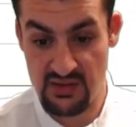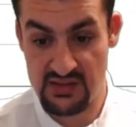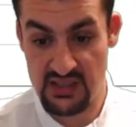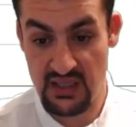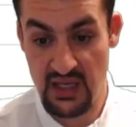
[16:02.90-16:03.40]
and you
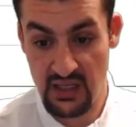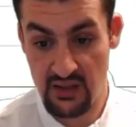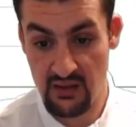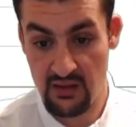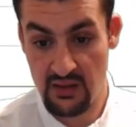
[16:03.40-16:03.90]
can see
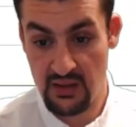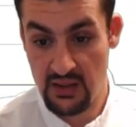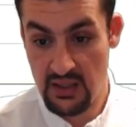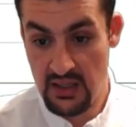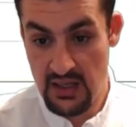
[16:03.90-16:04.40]
here,
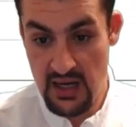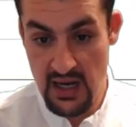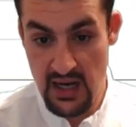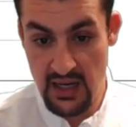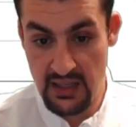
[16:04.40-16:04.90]

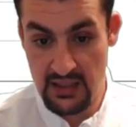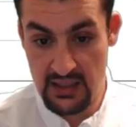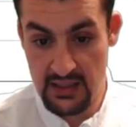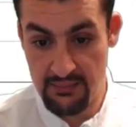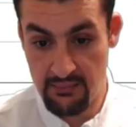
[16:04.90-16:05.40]

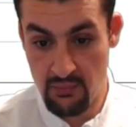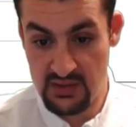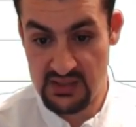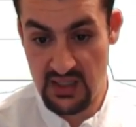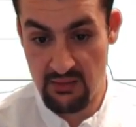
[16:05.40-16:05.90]

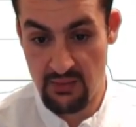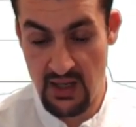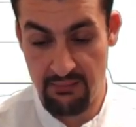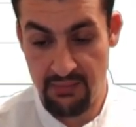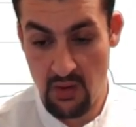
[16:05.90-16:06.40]
once I
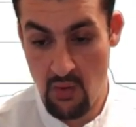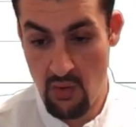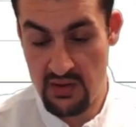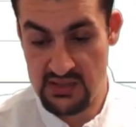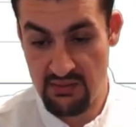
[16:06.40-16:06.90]
got
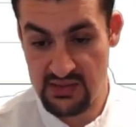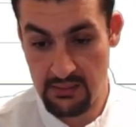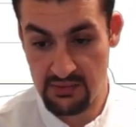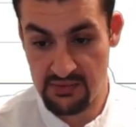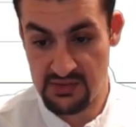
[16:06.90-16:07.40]
Bitcoins, I
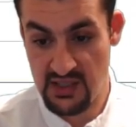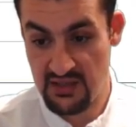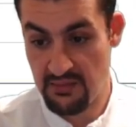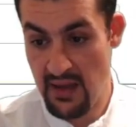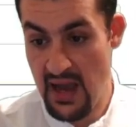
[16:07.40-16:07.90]
was able to
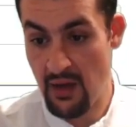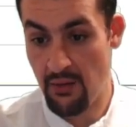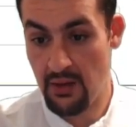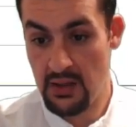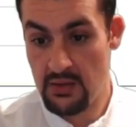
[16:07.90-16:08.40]
send them
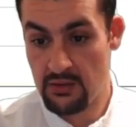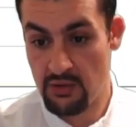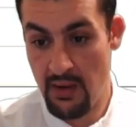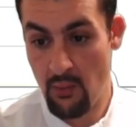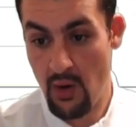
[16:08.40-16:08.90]
out
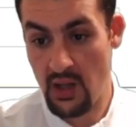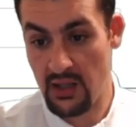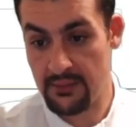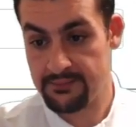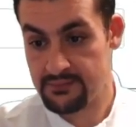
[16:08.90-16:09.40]
to my
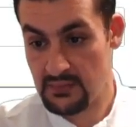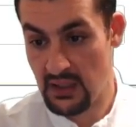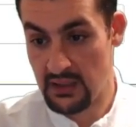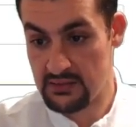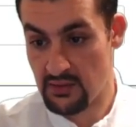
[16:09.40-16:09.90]
wallet.
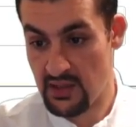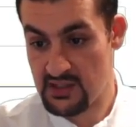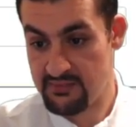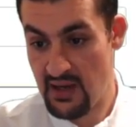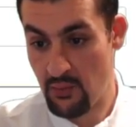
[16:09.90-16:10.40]
Like, so
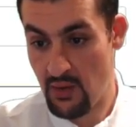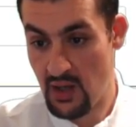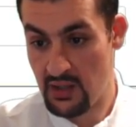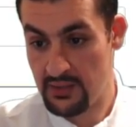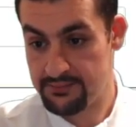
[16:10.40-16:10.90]
here's my
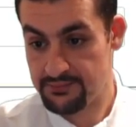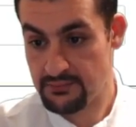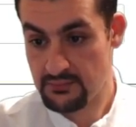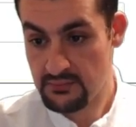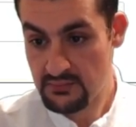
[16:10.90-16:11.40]
wallet.
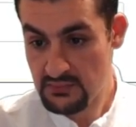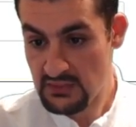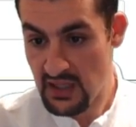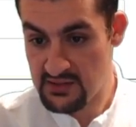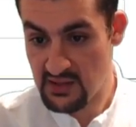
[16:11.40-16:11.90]

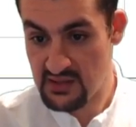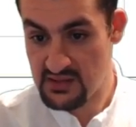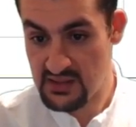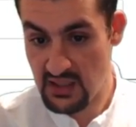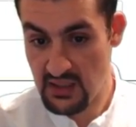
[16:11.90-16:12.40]
As you
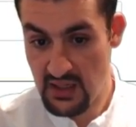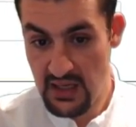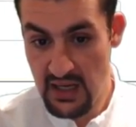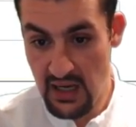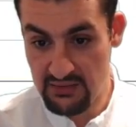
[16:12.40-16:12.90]
can see,
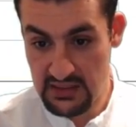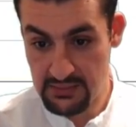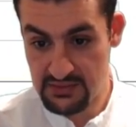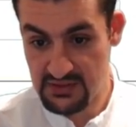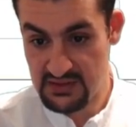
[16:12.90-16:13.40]
I was
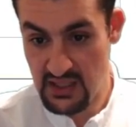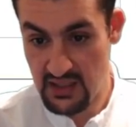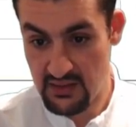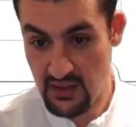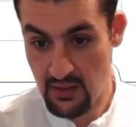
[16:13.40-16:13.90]
able to
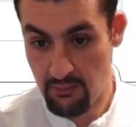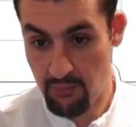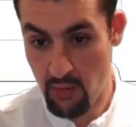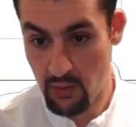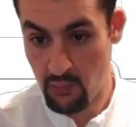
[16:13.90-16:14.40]
send
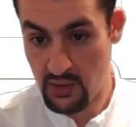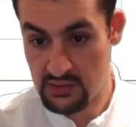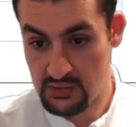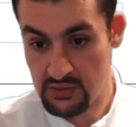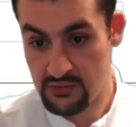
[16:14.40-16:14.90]

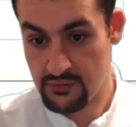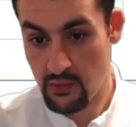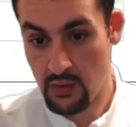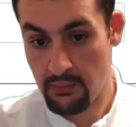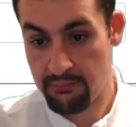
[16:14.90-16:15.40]

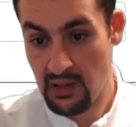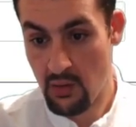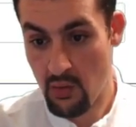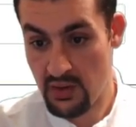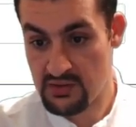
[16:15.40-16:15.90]
0.124
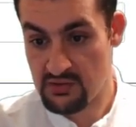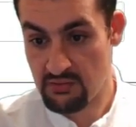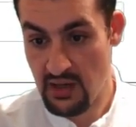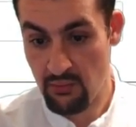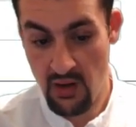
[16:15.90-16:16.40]
Bitcoins
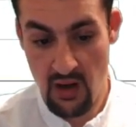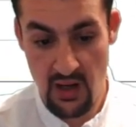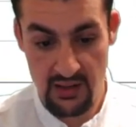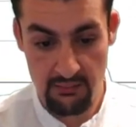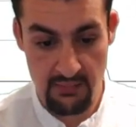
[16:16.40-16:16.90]
to my
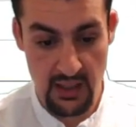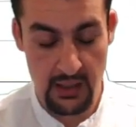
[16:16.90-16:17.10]
wallet,